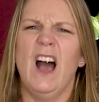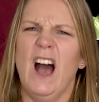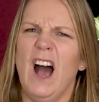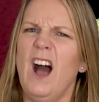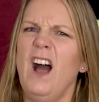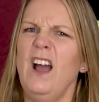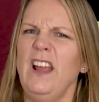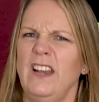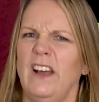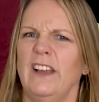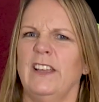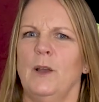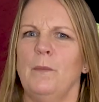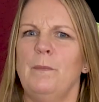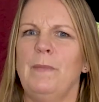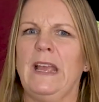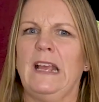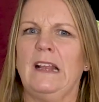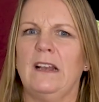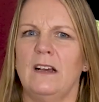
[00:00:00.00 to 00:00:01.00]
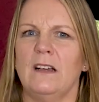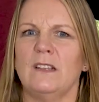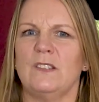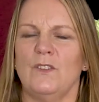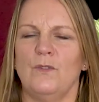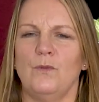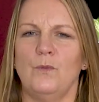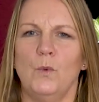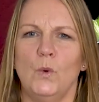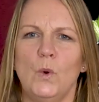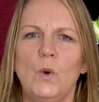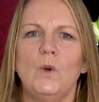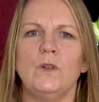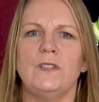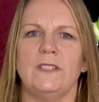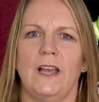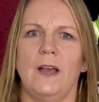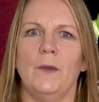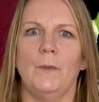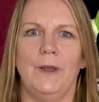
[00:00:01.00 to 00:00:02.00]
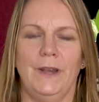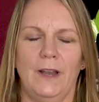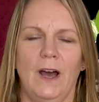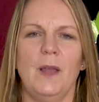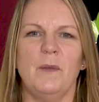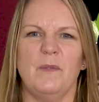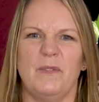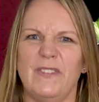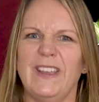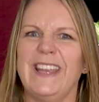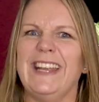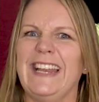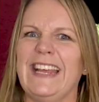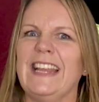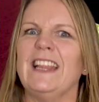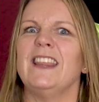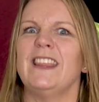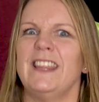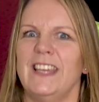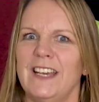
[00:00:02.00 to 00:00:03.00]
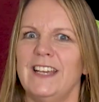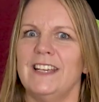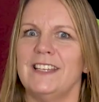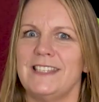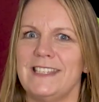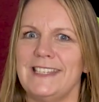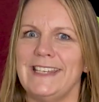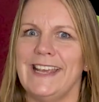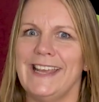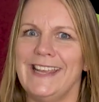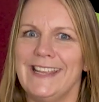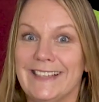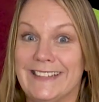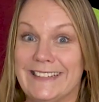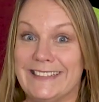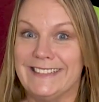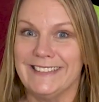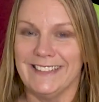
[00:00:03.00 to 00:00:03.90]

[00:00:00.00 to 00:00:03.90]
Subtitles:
I like a big glass of water when I'm feeling thirsty.